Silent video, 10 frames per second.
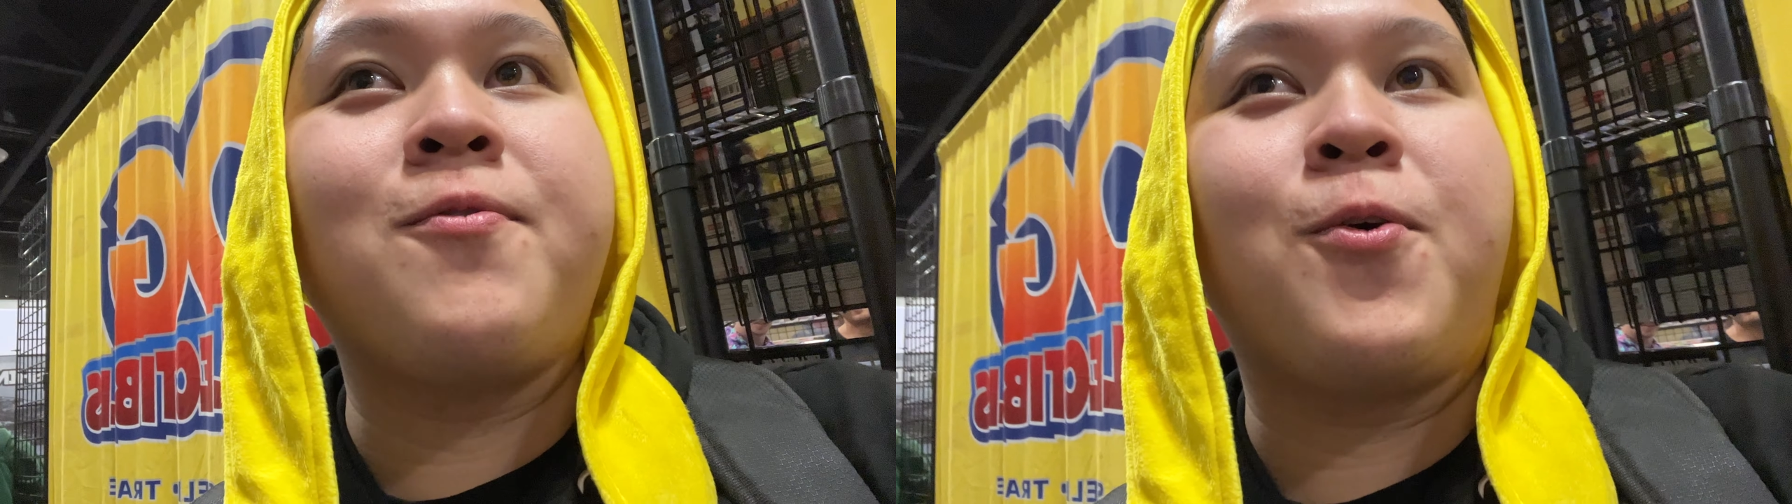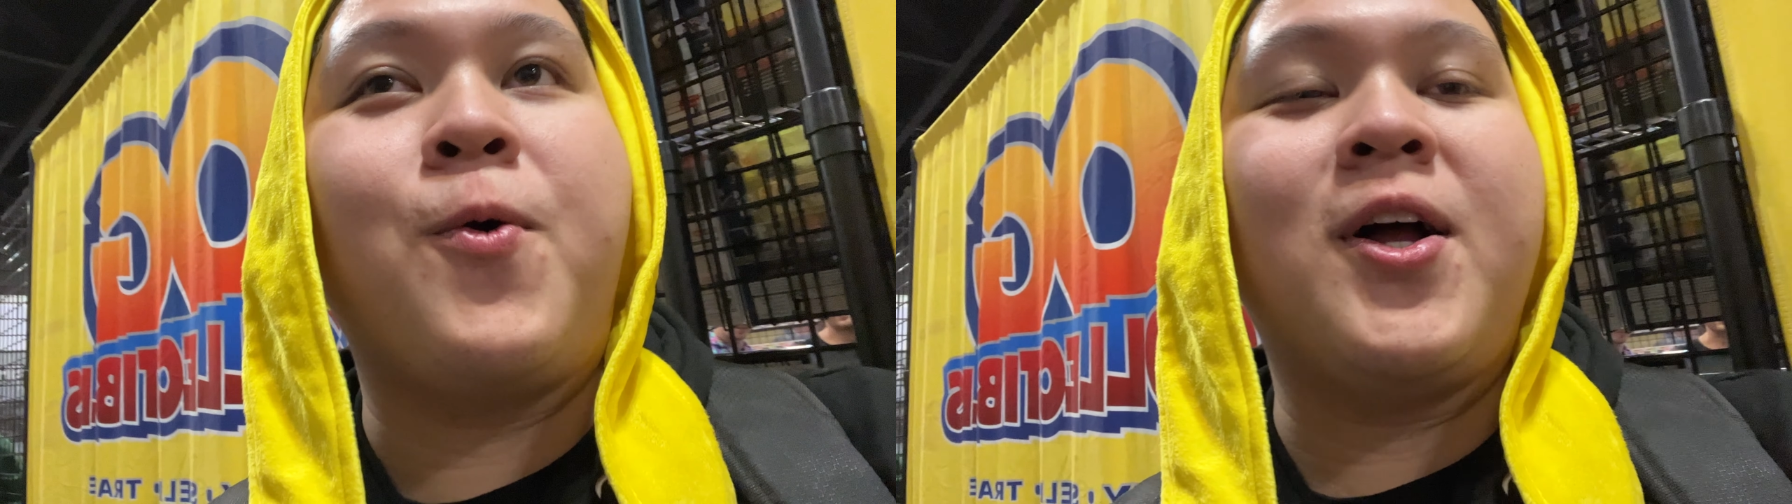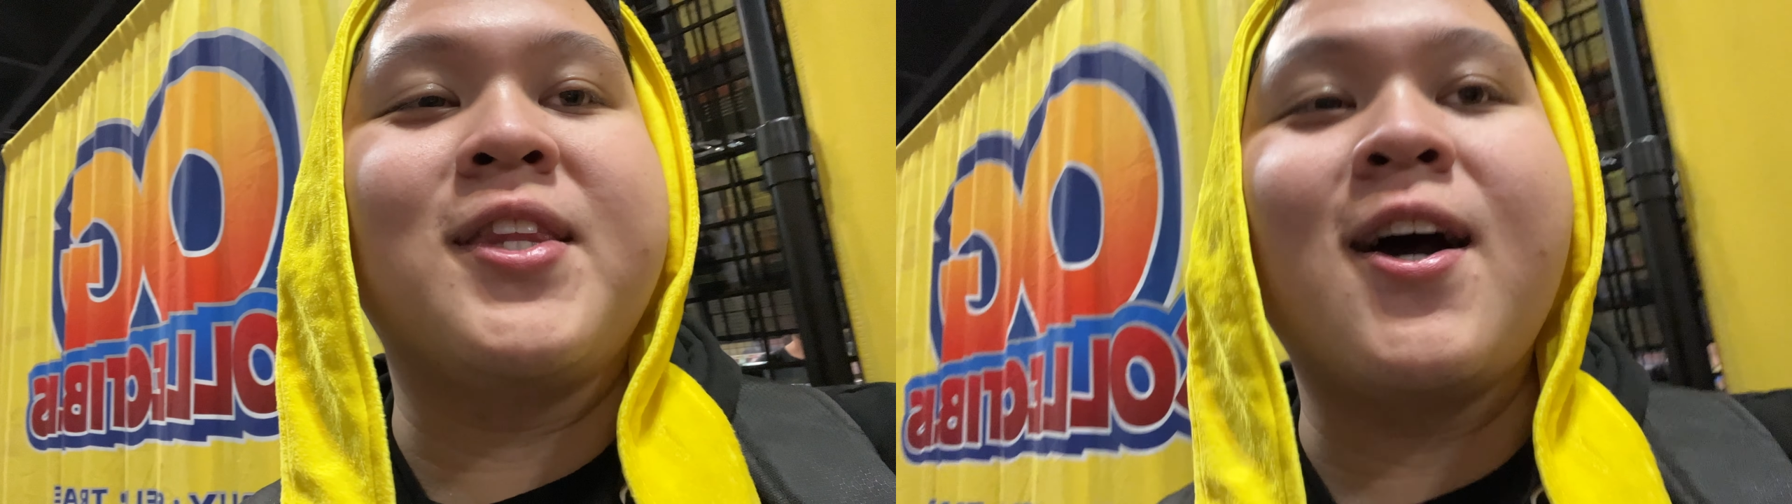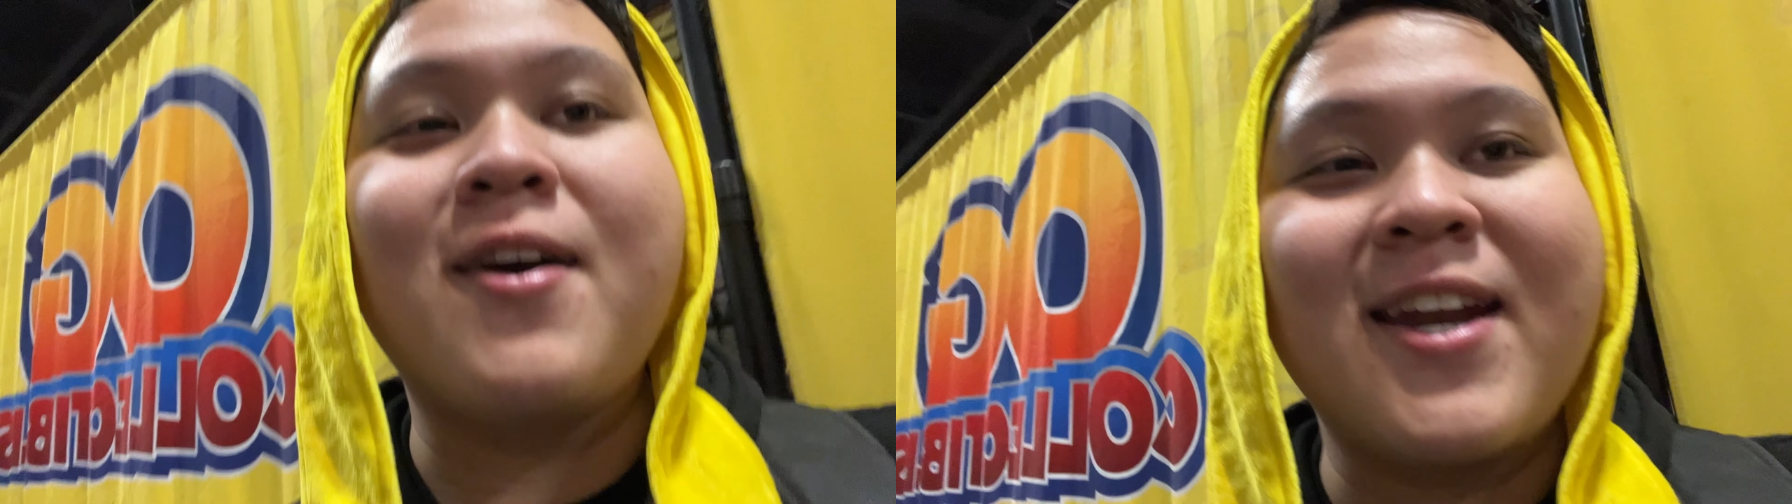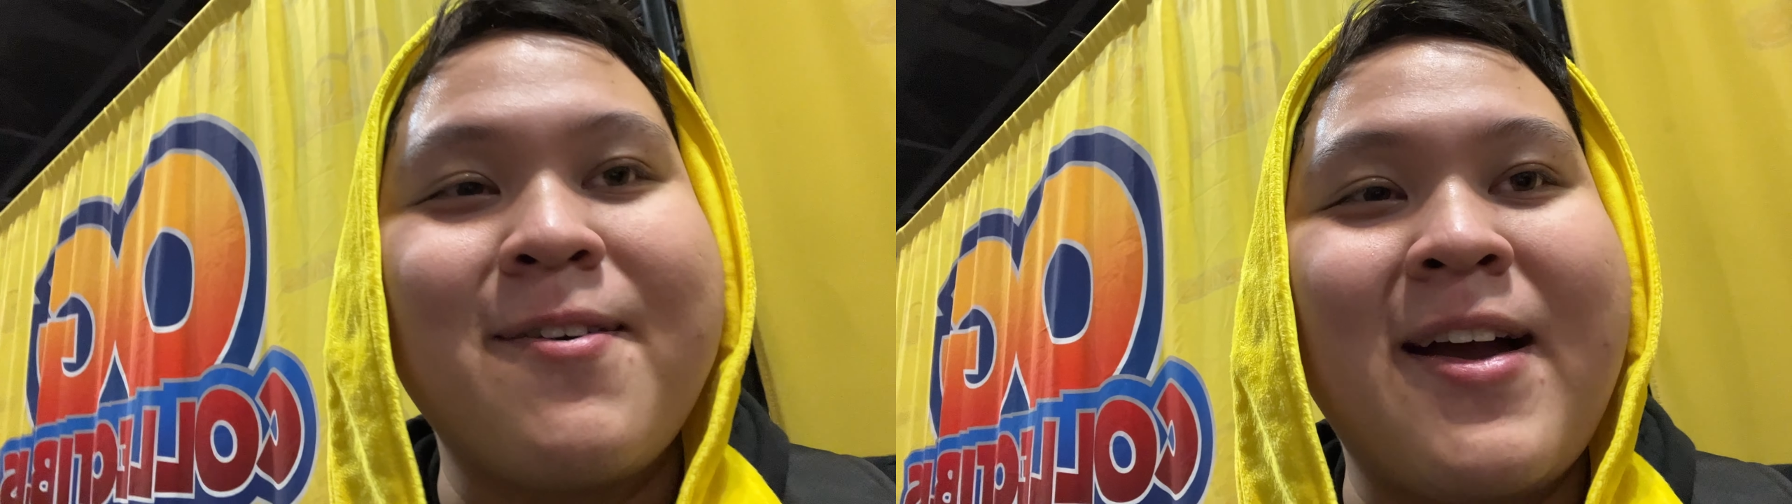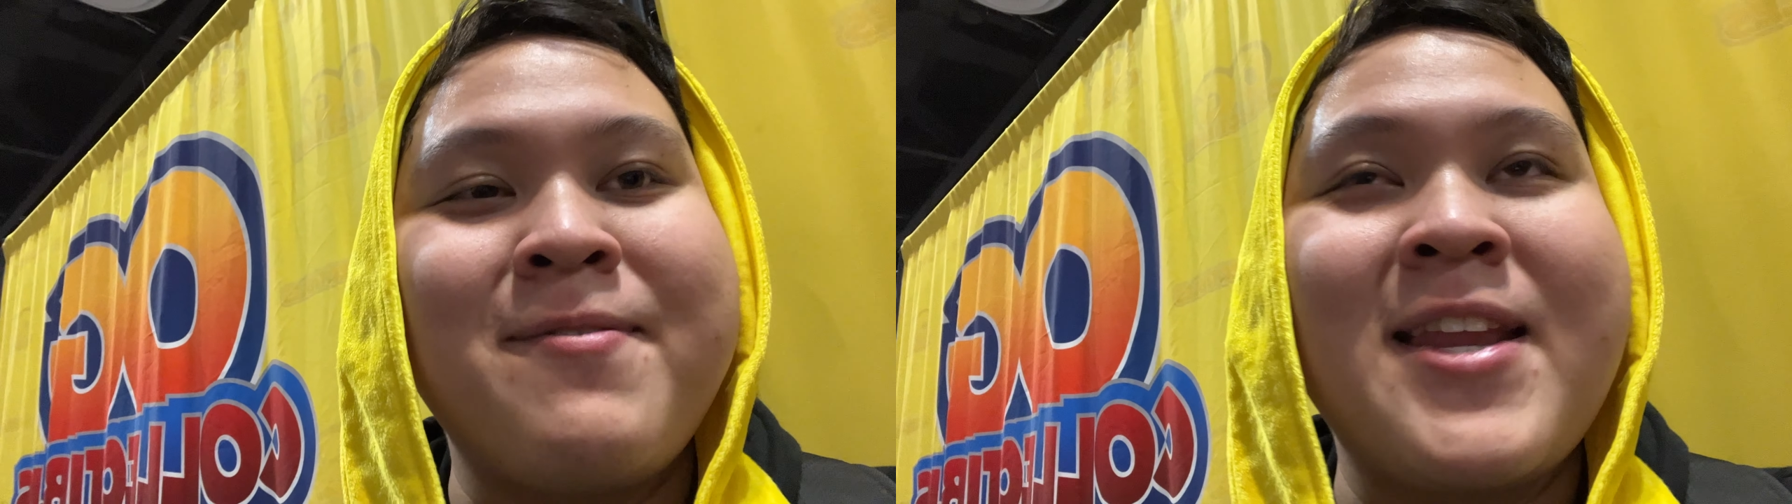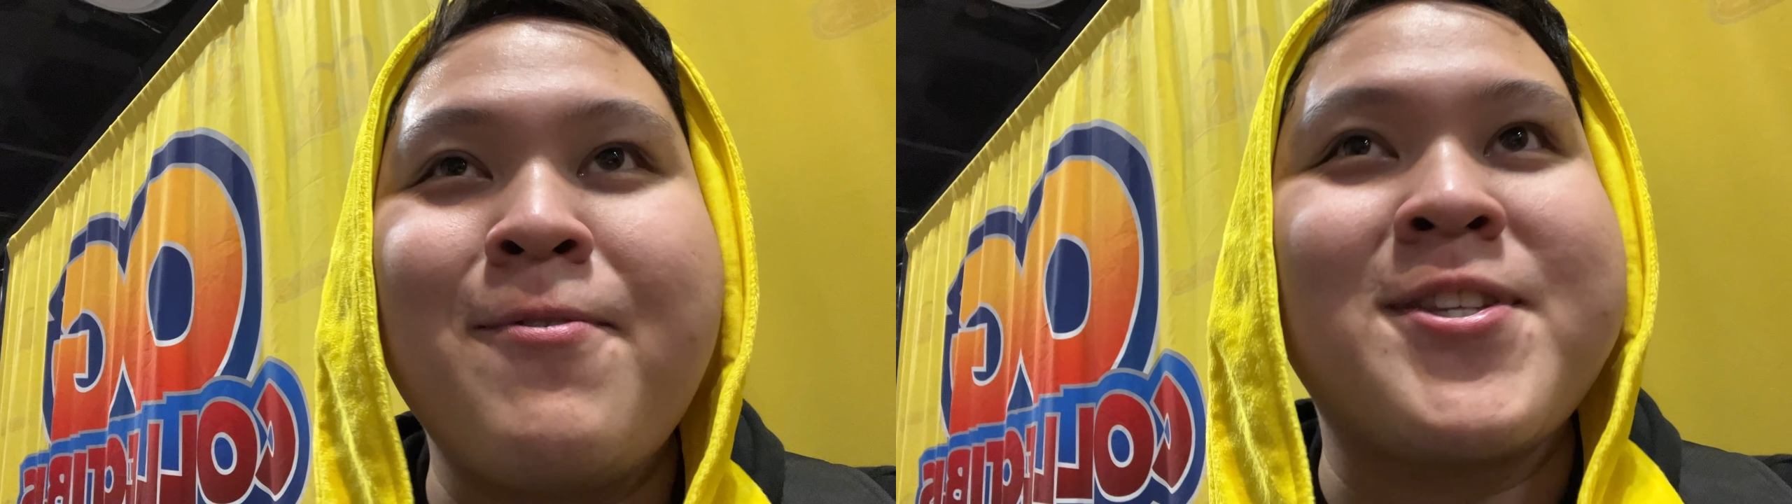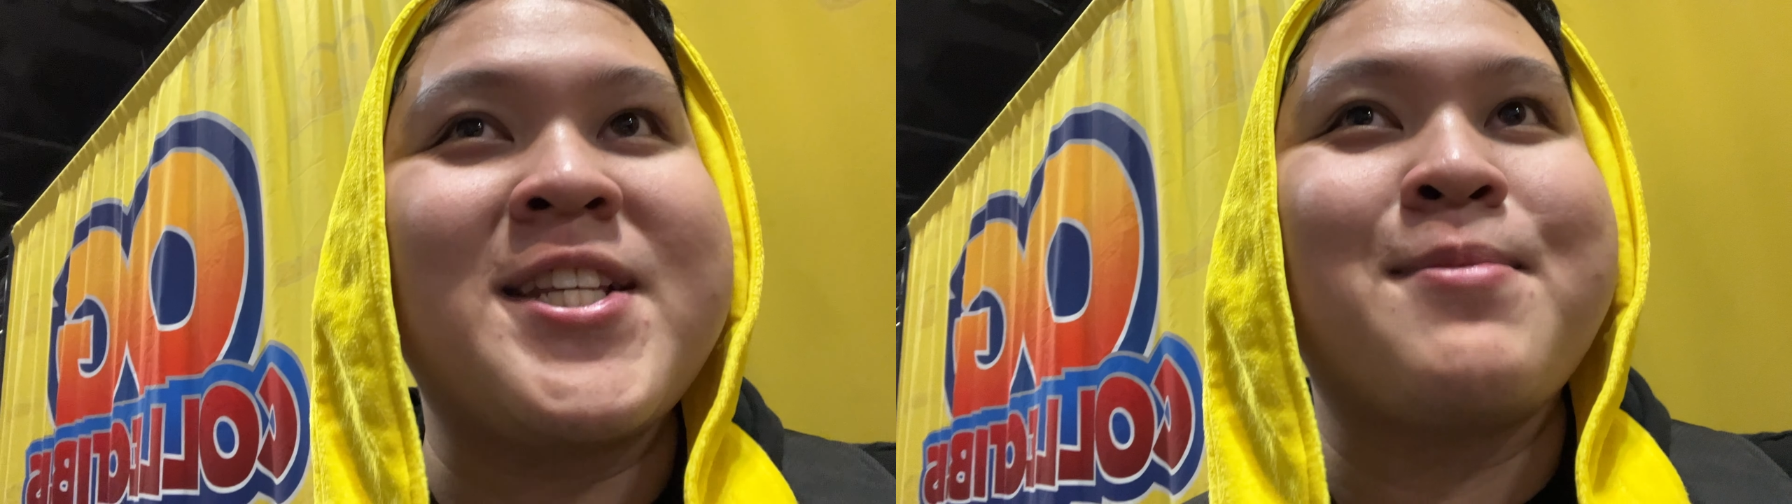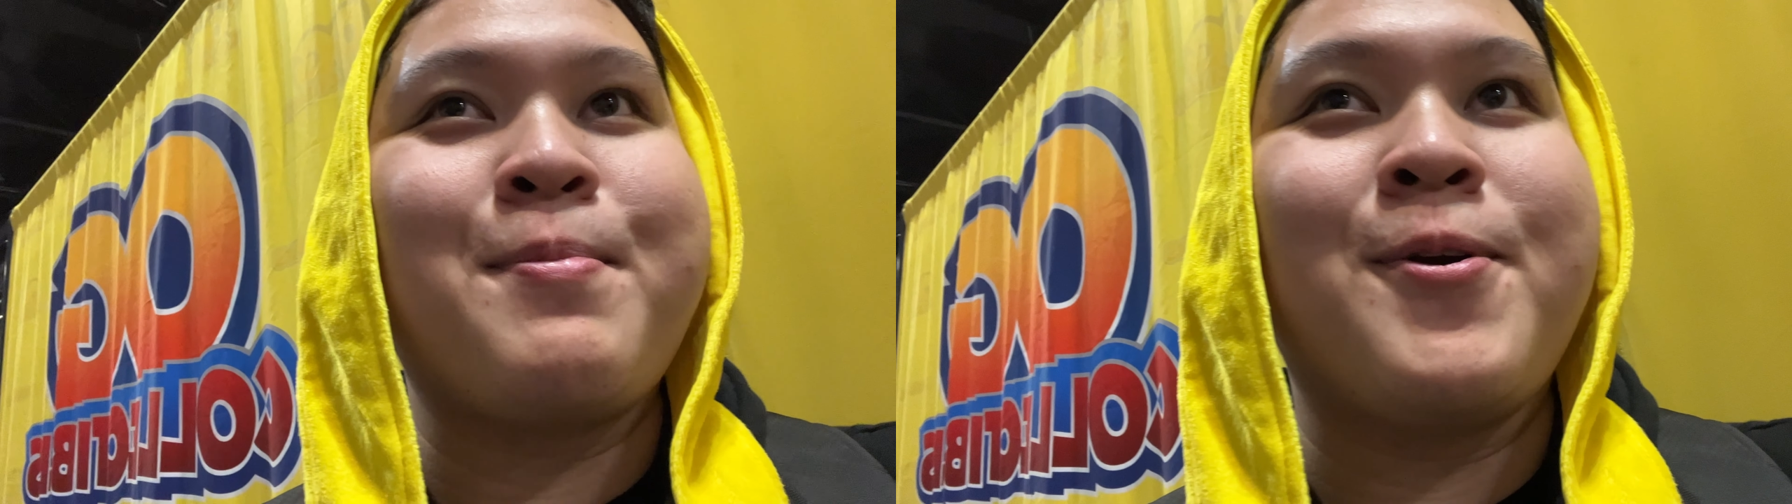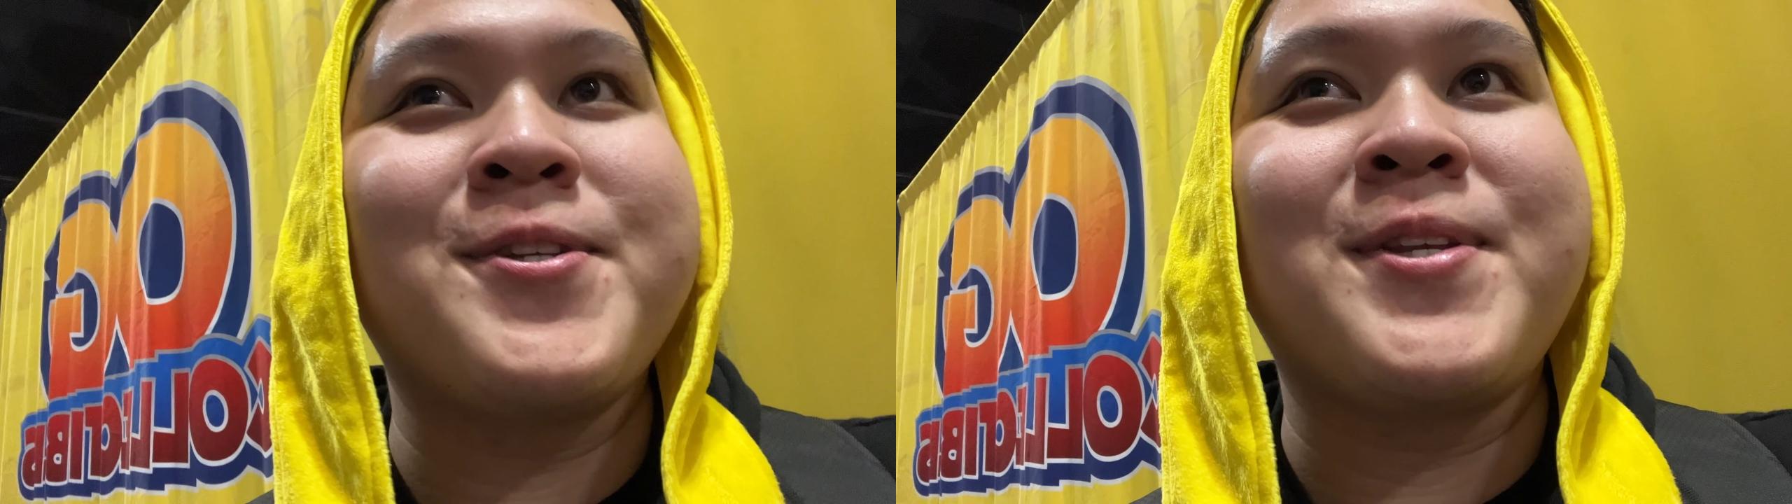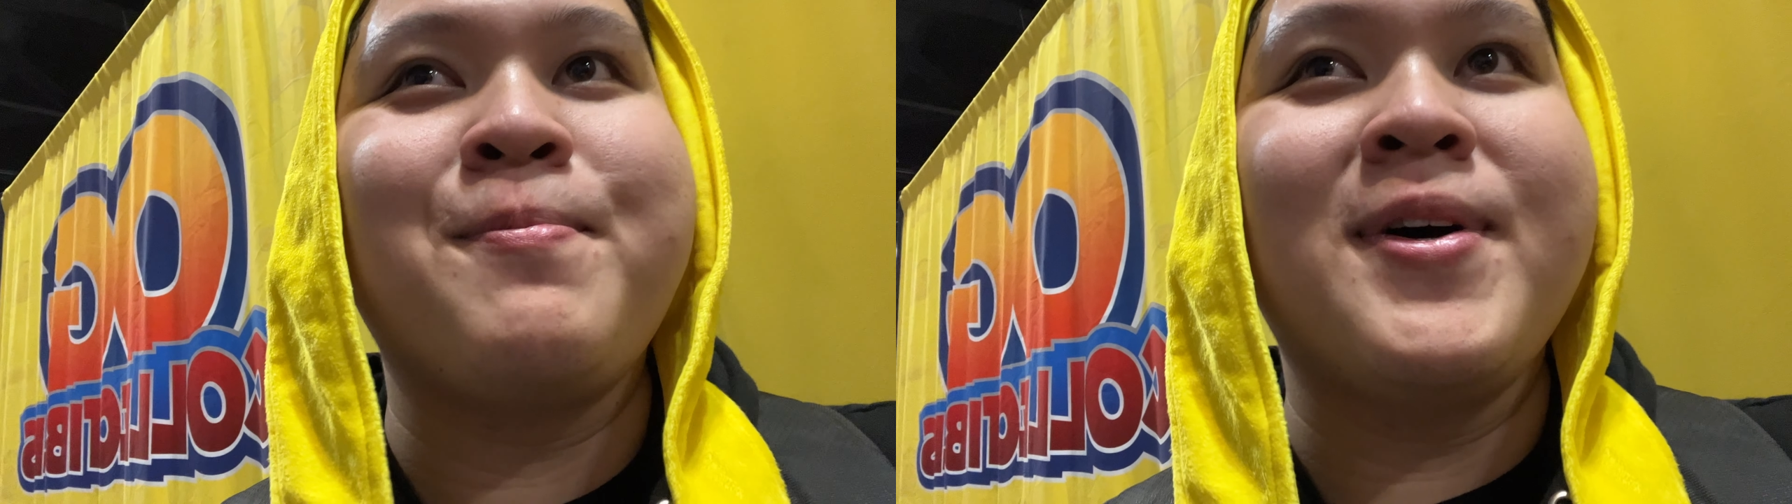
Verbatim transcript: for a while now, and I've, I've never seen them in person,